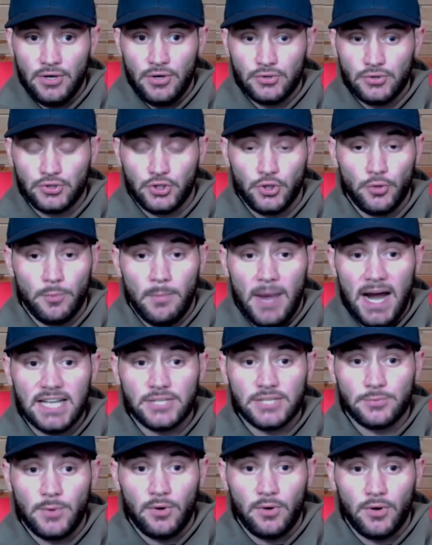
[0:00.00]
So you might
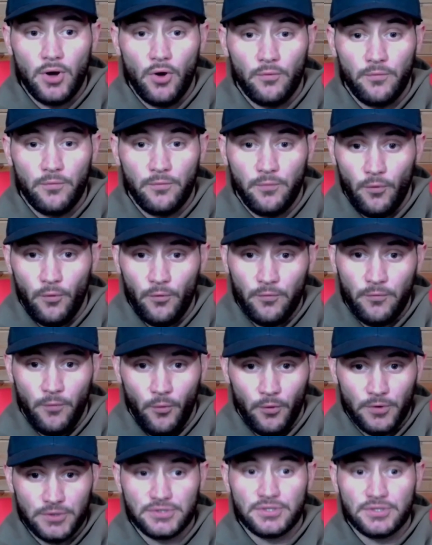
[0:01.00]
as well go full
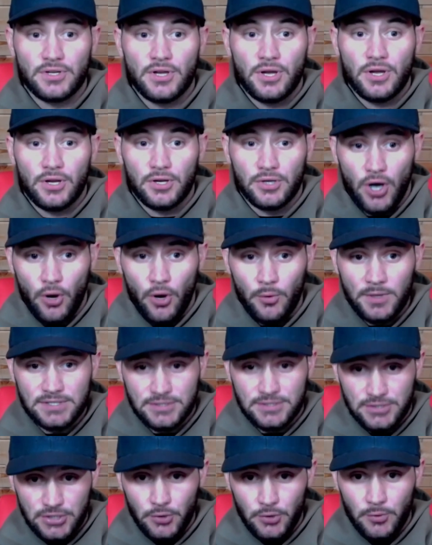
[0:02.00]
force, go
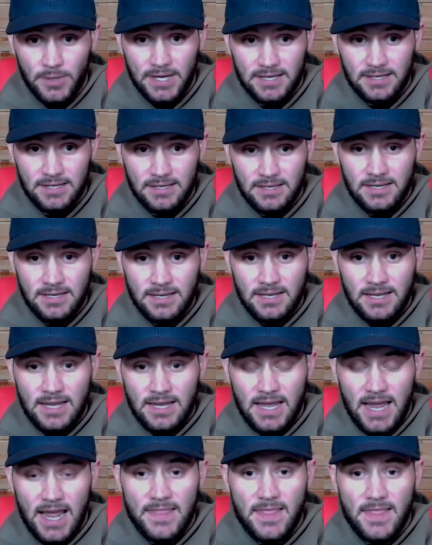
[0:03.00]
and do it,
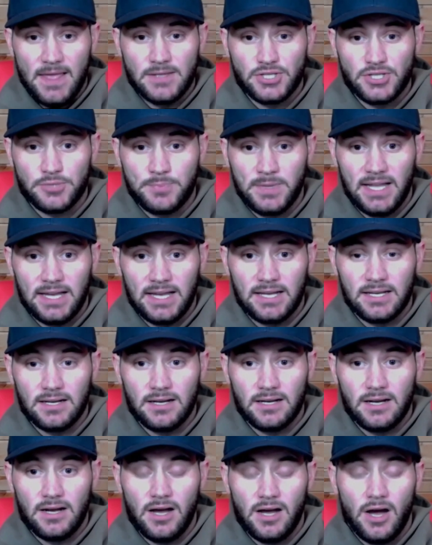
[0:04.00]
and then just be like,
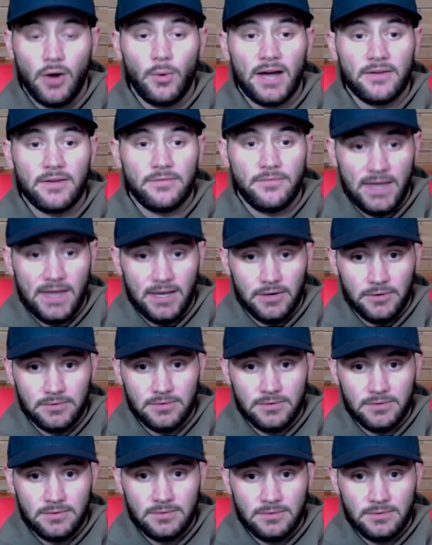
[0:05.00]
oh, I failed.
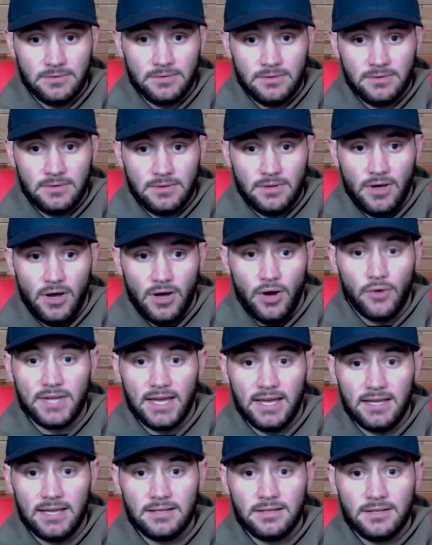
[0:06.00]

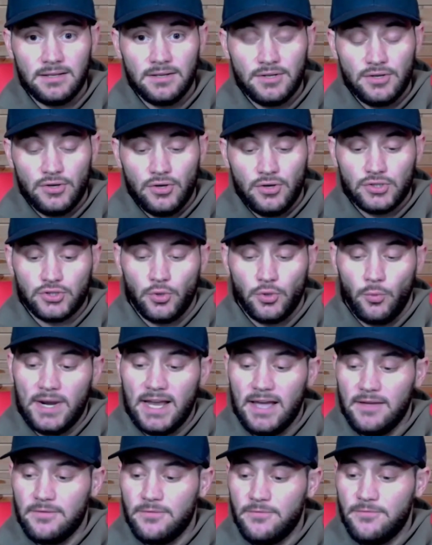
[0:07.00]
Okay. So when
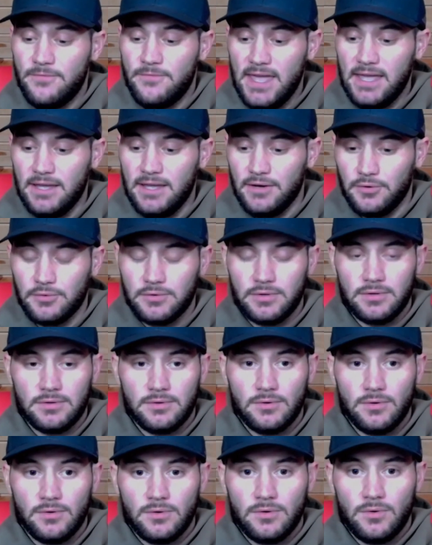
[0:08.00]
I failed,
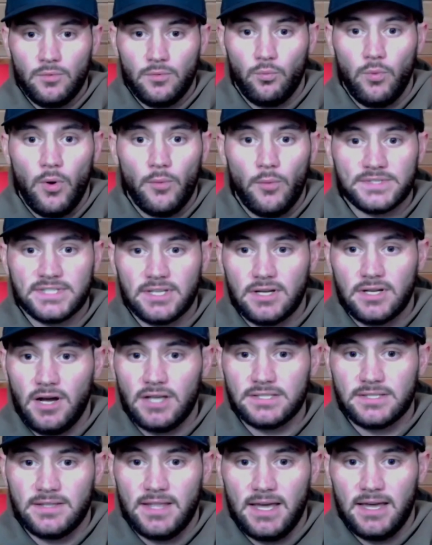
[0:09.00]
what was the
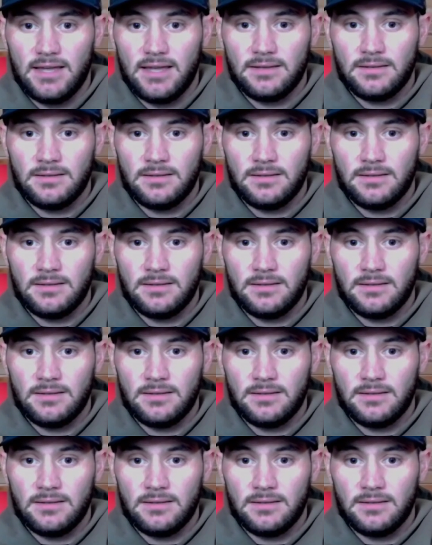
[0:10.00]
cause of that?